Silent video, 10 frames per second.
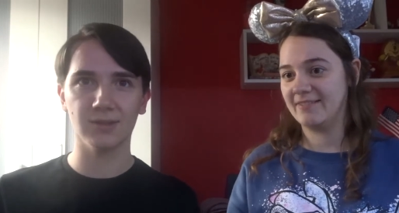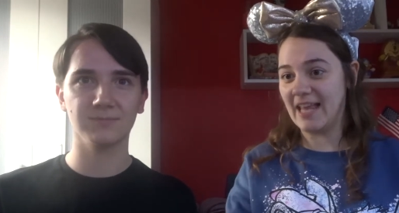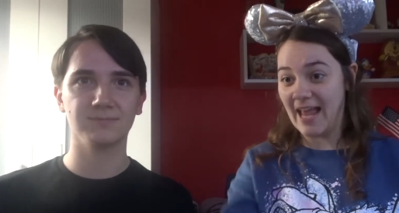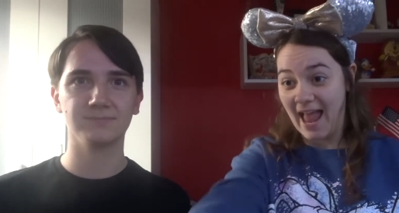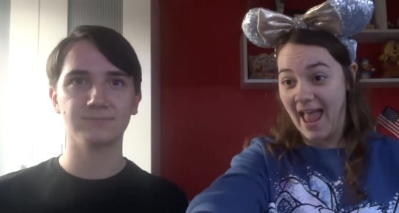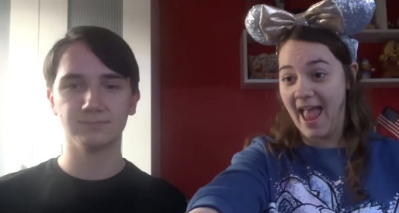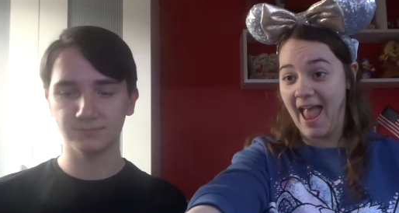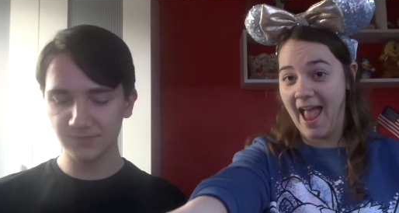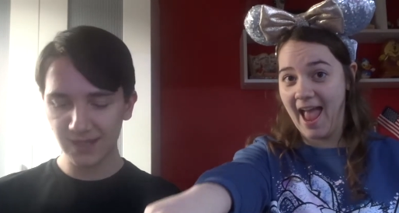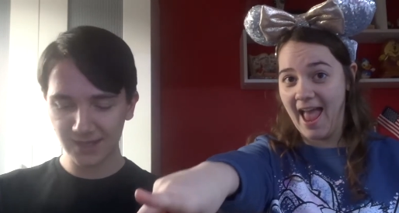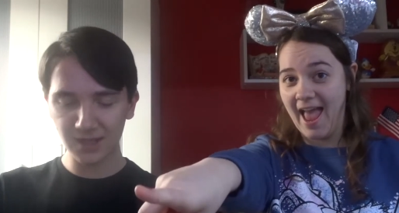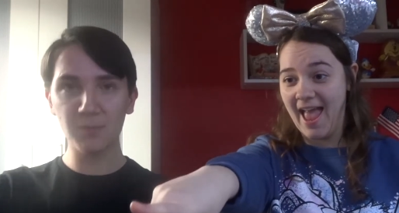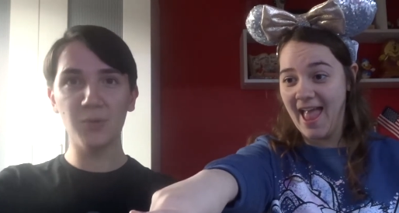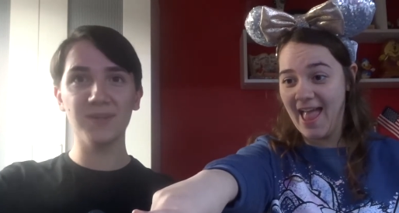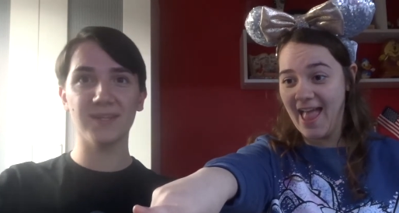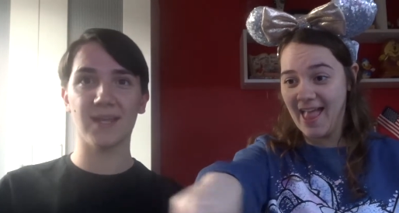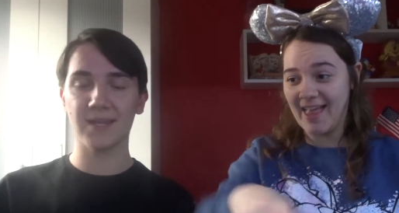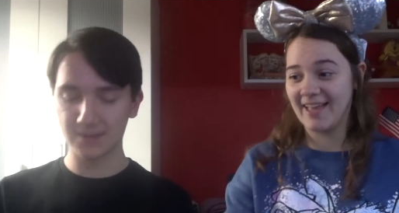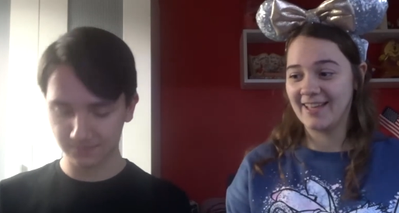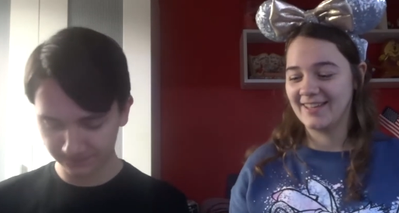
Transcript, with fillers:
Speaker 1: was like, yeah, he like pointed at